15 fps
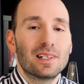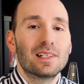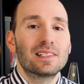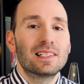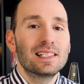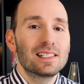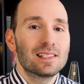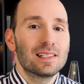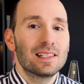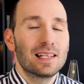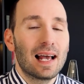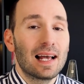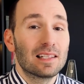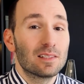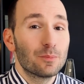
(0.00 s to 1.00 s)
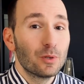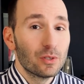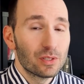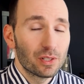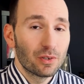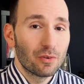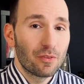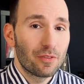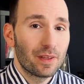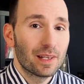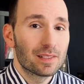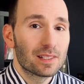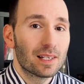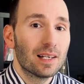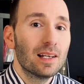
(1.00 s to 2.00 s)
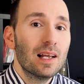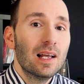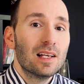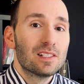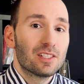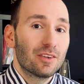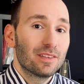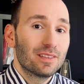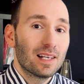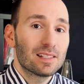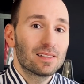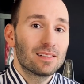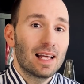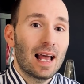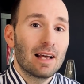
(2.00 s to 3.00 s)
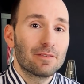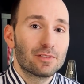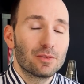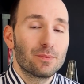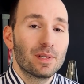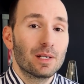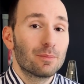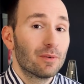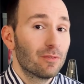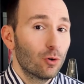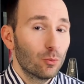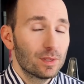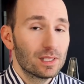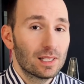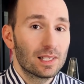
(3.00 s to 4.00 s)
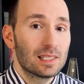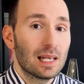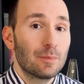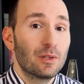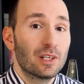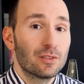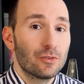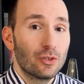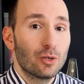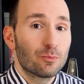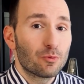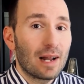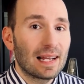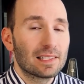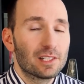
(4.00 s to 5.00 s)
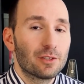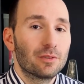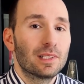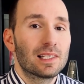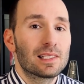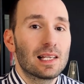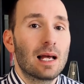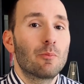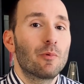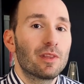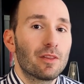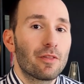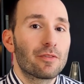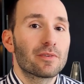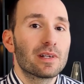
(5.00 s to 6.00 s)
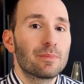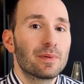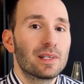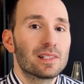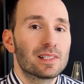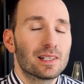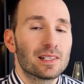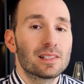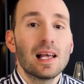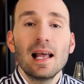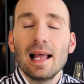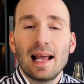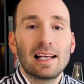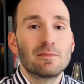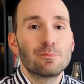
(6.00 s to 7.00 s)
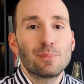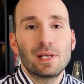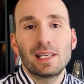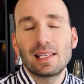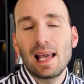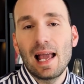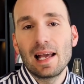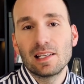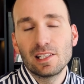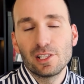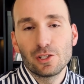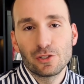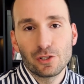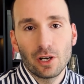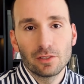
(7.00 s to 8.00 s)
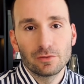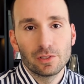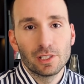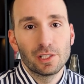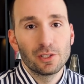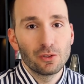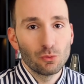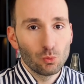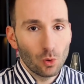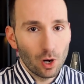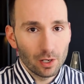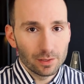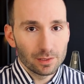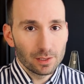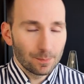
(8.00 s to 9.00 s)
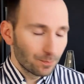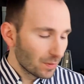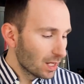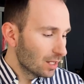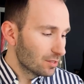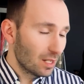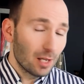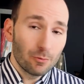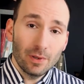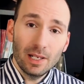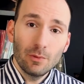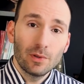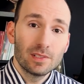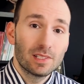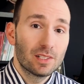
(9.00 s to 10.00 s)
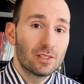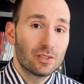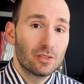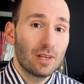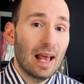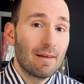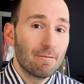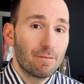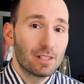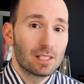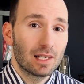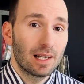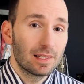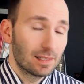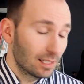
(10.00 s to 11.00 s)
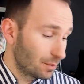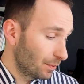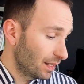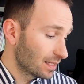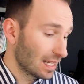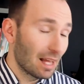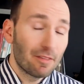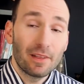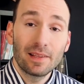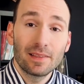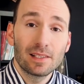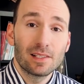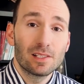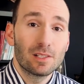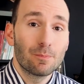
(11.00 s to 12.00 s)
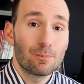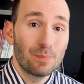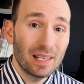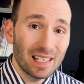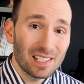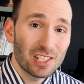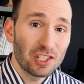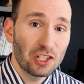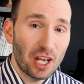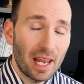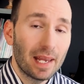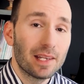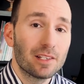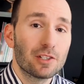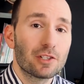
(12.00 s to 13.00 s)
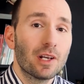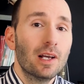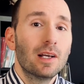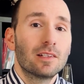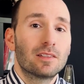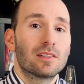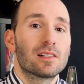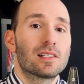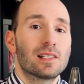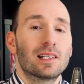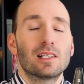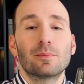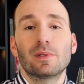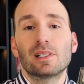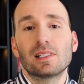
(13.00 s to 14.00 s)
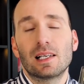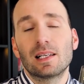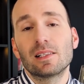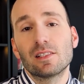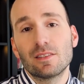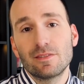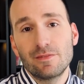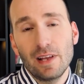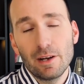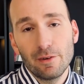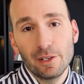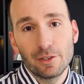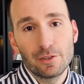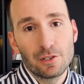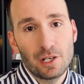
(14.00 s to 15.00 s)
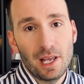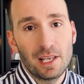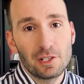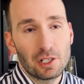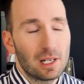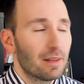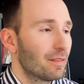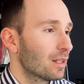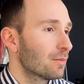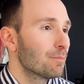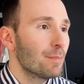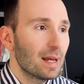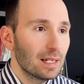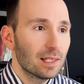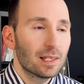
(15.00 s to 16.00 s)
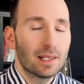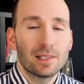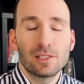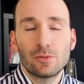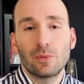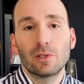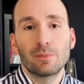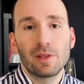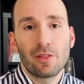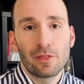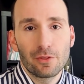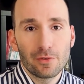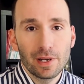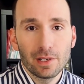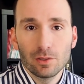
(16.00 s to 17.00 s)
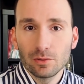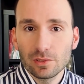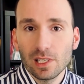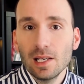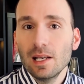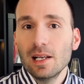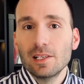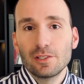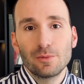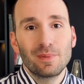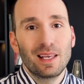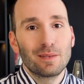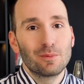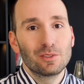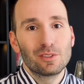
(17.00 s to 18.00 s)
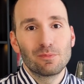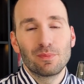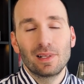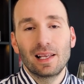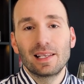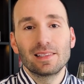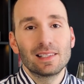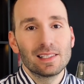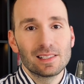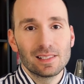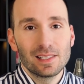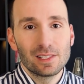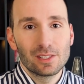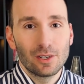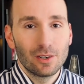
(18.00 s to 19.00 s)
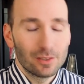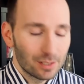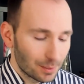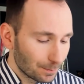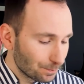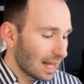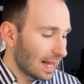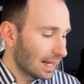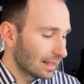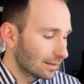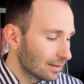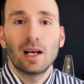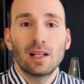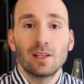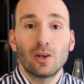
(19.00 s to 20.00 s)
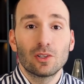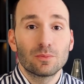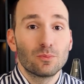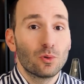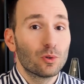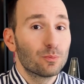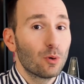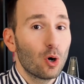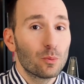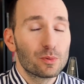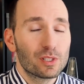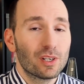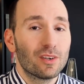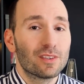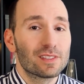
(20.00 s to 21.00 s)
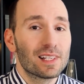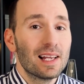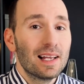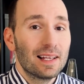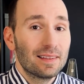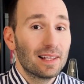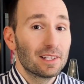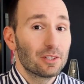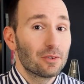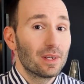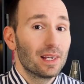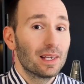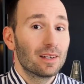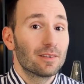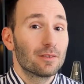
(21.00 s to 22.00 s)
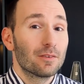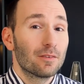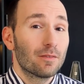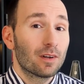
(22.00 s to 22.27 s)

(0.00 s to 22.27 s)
Disney and musical theatre, so it doesn't have to be a performance exam. You can do your practical exam with the 3 pieces and pick any genre you want. So I really wanted to emphasize this because I think this is the biggest change to the syllabus, and it's a very good change, and I think many kids will be thrilled to be able to play Disney songs and a lot more pop songs that you hear.